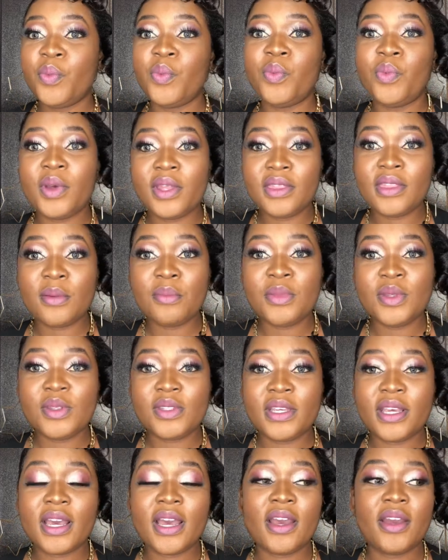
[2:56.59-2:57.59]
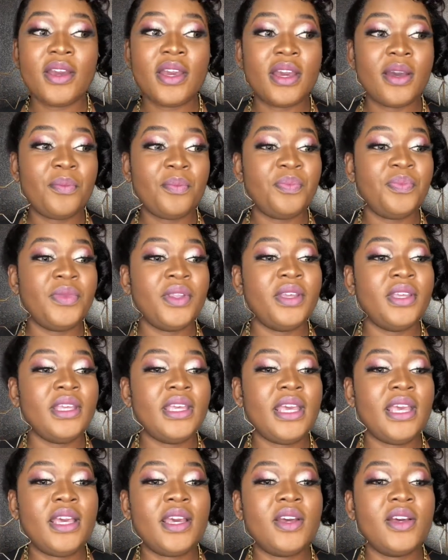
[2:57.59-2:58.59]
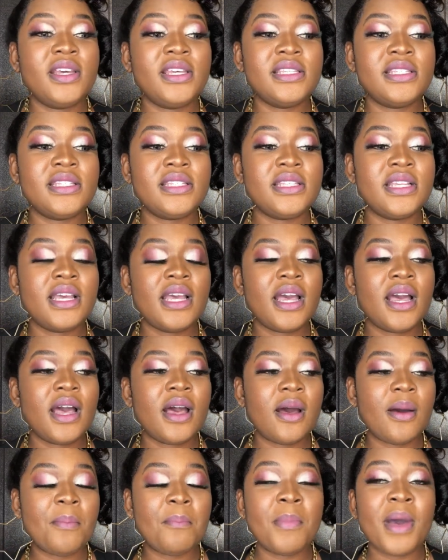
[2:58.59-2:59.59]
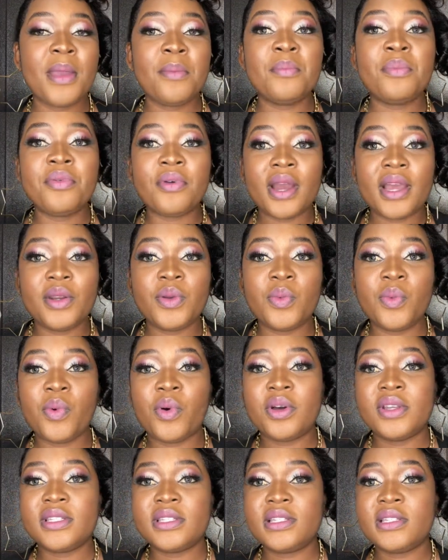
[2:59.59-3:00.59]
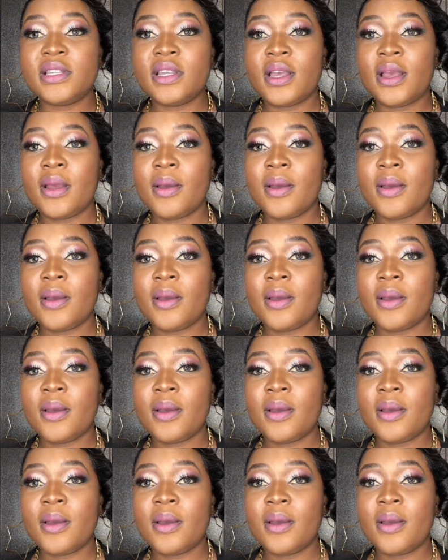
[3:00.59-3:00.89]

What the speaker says: with the music career, because my brand was